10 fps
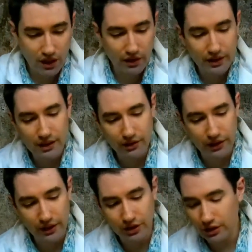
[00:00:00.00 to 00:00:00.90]
These
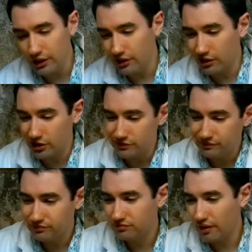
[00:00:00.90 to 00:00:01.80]
actually are
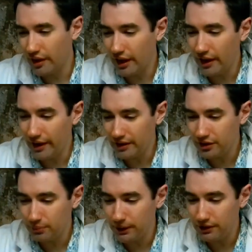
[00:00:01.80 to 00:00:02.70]
not
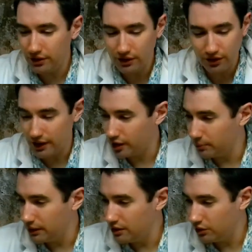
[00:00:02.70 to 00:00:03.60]
as spicy as the
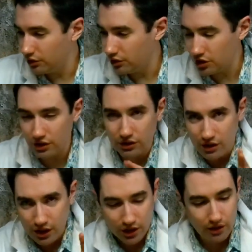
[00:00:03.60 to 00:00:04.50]
jalapenos, just
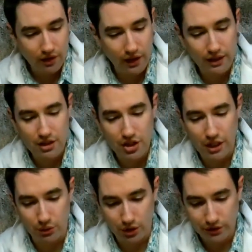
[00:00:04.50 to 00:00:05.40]
not in
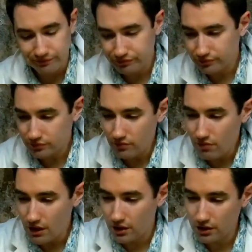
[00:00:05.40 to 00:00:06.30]
general,
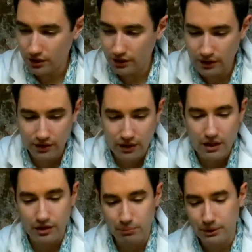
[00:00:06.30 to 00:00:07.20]
just in this
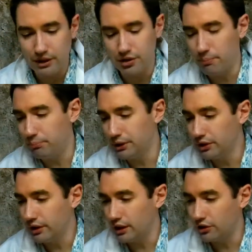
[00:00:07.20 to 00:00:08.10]
case. But it's
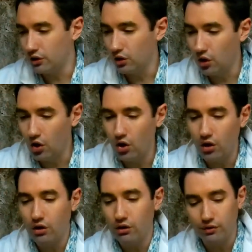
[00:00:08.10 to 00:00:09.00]
a
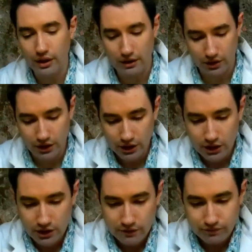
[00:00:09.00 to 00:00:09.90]
longer flavor.
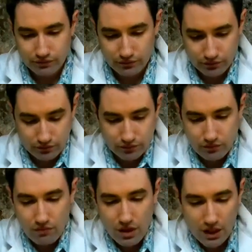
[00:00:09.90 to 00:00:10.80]

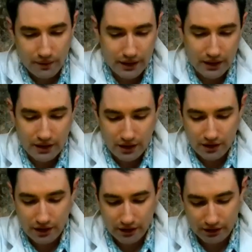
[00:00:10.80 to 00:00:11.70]
I mean, in
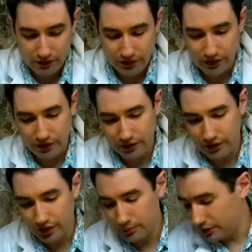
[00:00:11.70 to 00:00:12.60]
a technical sense, the
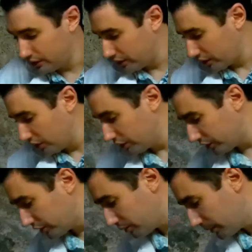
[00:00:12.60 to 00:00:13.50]
substance that
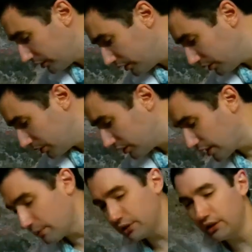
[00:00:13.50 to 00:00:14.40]
causes the spiciness, which is
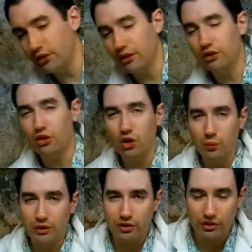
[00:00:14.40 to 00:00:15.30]
capsaicin, is
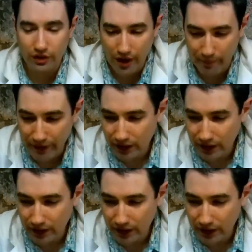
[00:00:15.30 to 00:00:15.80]
always the same.